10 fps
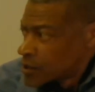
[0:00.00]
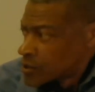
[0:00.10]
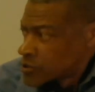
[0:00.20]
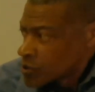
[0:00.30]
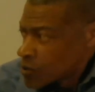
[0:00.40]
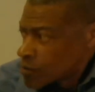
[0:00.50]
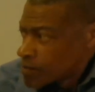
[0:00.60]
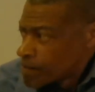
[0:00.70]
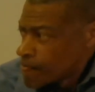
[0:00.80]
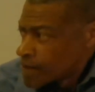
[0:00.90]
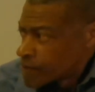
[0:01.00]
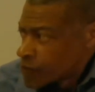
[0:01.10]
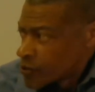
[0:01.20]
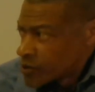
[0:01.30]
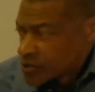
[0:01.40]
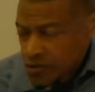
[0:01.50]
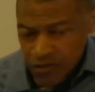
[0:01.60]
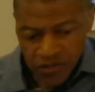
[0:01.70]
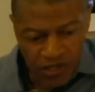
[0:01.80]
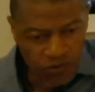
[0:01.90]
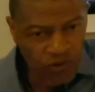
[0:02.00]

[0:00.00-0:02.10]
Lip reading: So for the sexual